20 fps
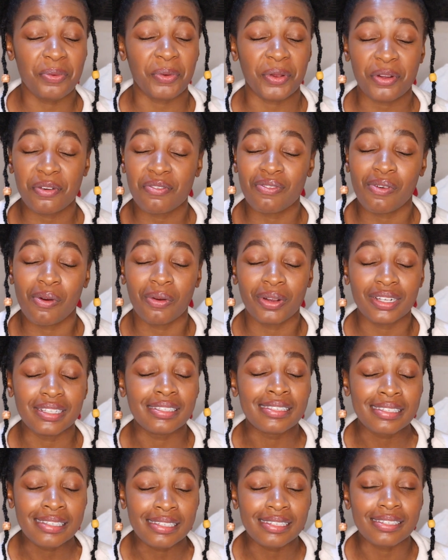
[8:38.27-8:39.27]
work for
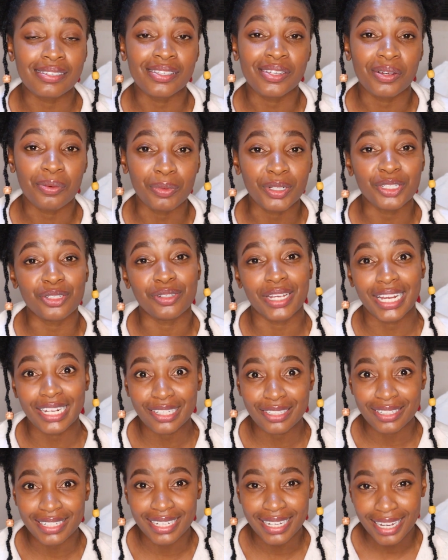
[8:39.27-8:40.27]
isn't what you
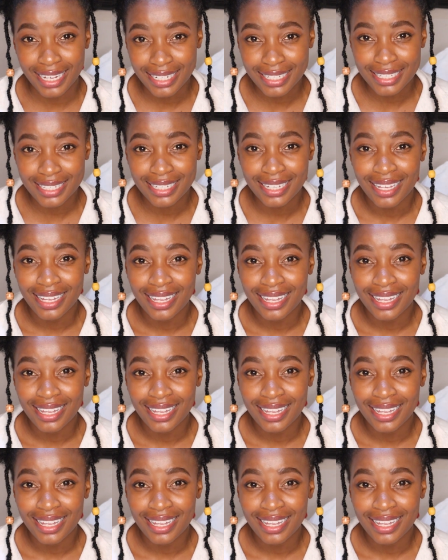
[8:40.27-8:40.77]
actually get.